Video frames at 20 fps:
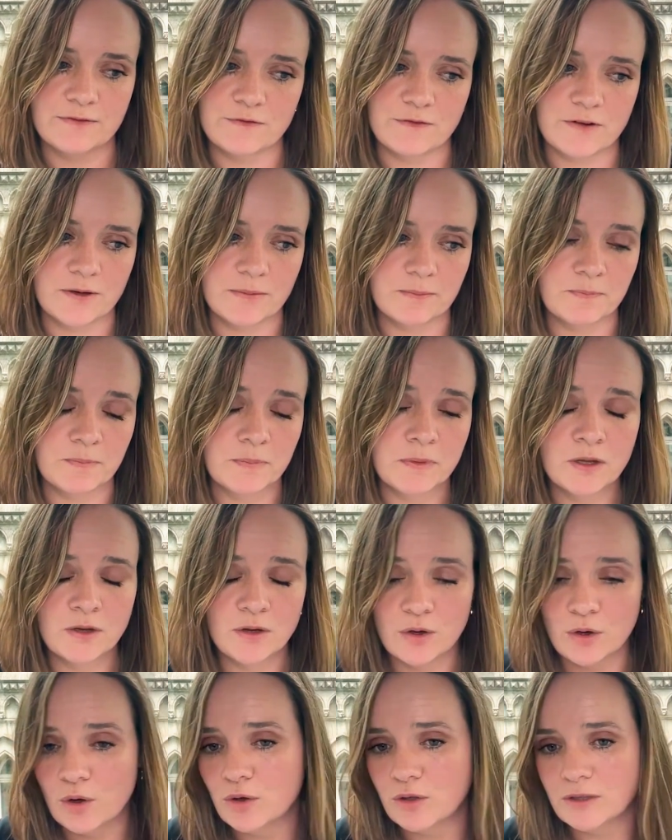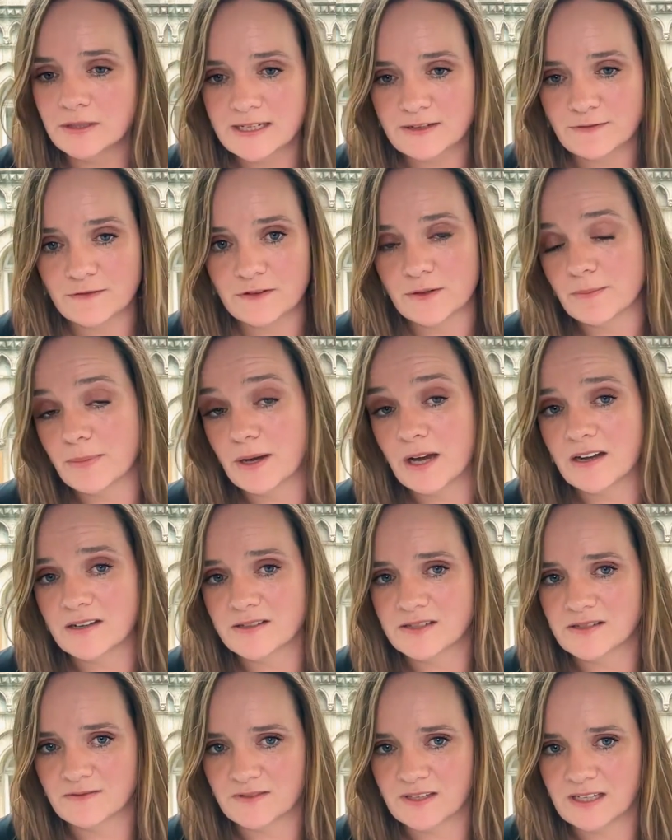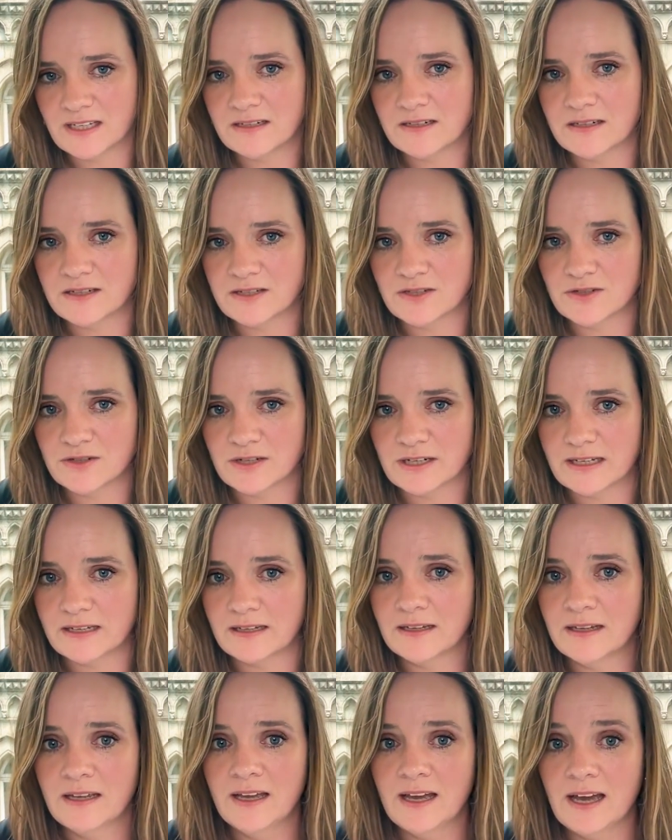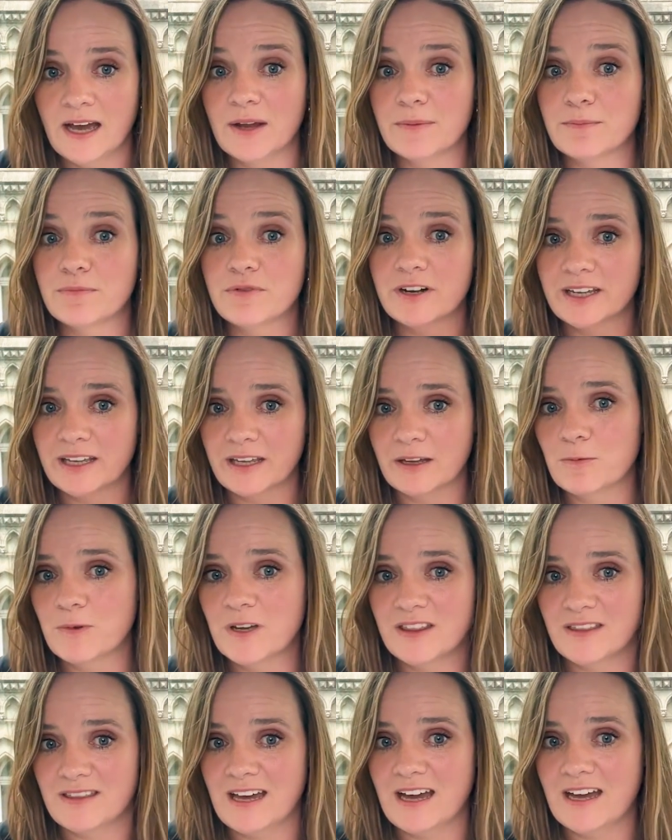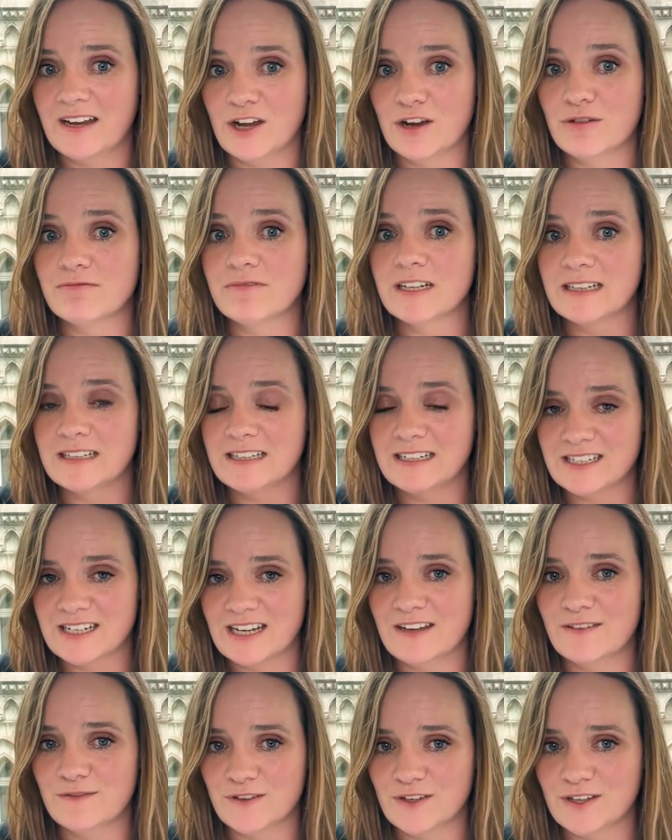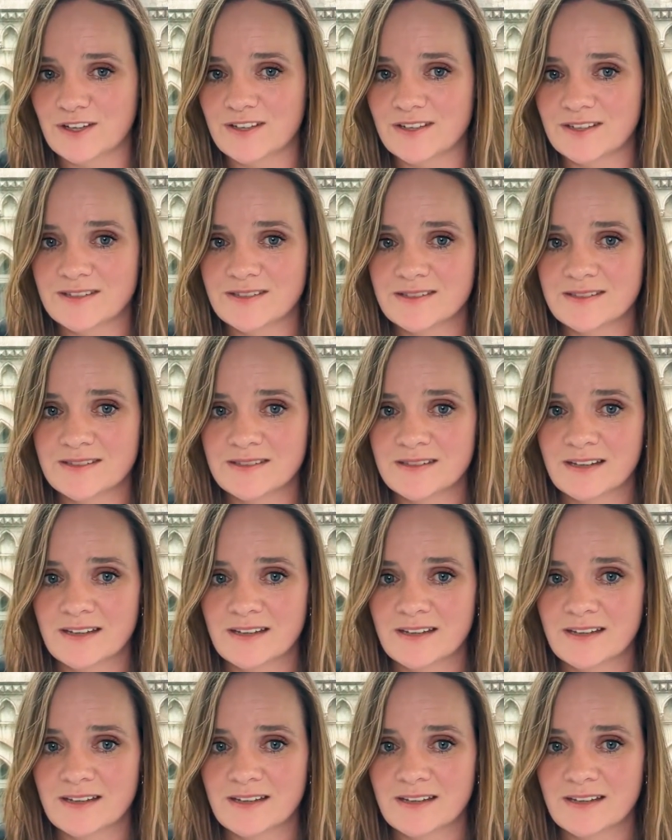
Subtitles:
from all different parts of the industry and bringing with that a really diverse